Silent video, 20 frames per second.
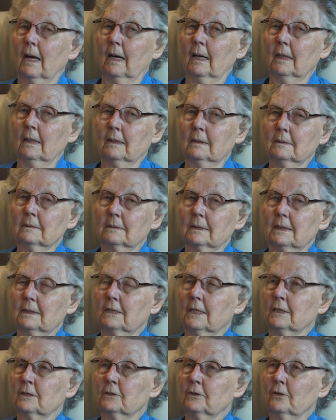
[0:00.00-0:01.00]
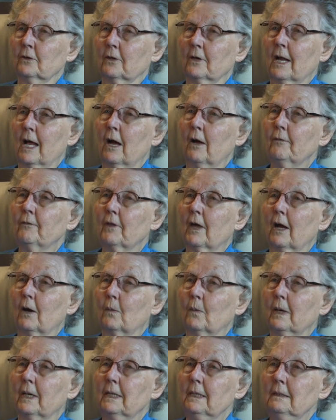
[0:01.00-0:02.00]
Uh, it didn't turn out that way.